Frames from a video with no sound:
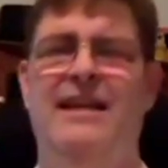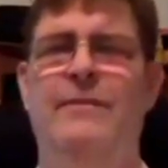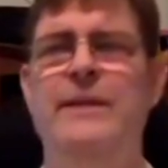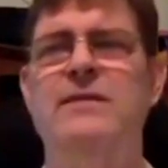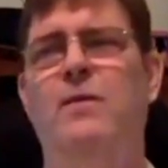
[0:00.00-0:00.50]

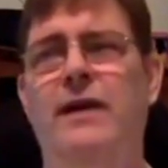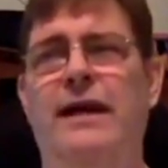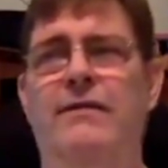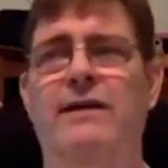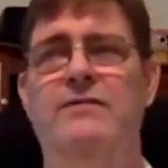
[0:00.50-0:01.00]
Depends on what
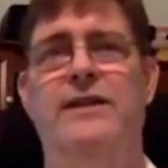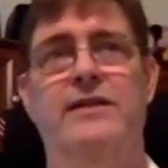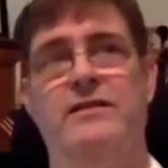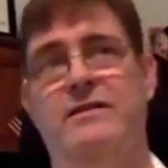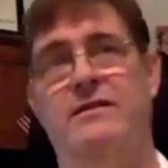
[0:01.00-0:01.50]
kind of
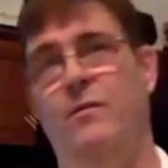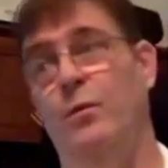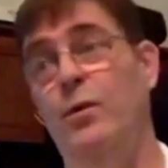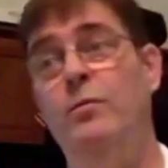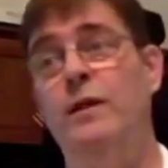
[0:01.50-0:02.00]
reservations.
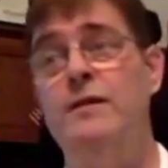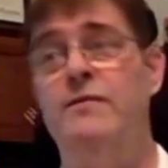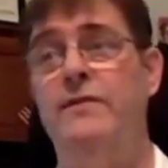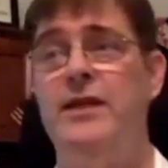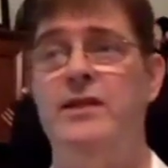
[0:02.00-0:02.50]
Room
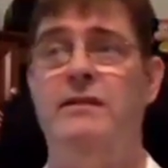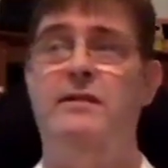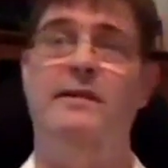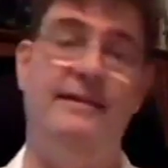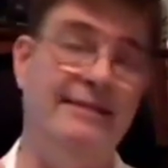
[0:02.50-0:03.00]

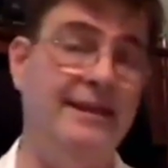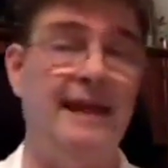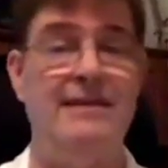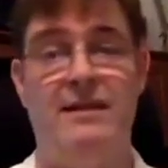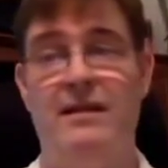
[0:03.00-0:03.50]
reservations,
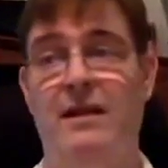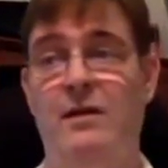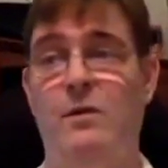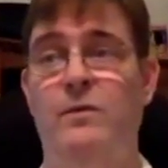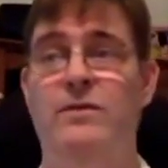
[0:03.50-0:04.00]
yes and
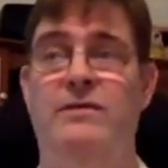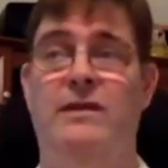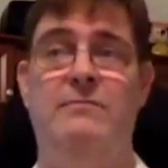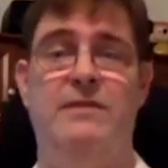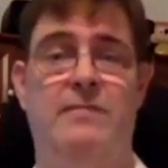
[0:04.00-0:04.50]
no. You
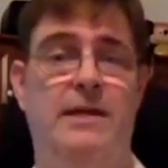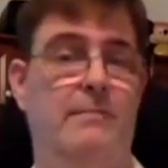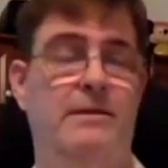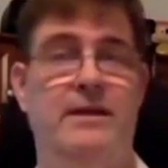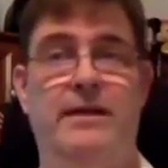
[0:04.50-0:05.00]

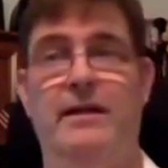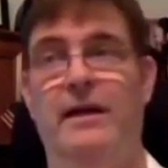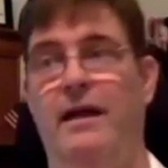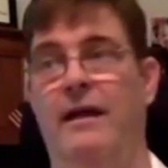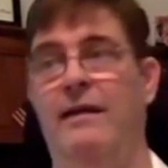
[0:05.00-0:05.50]
sometimes see
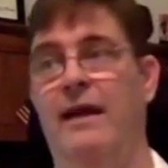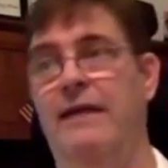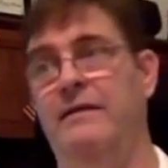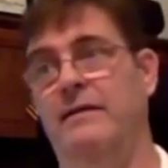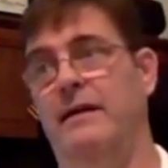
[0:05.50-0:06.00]

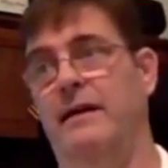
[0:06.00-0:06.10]
that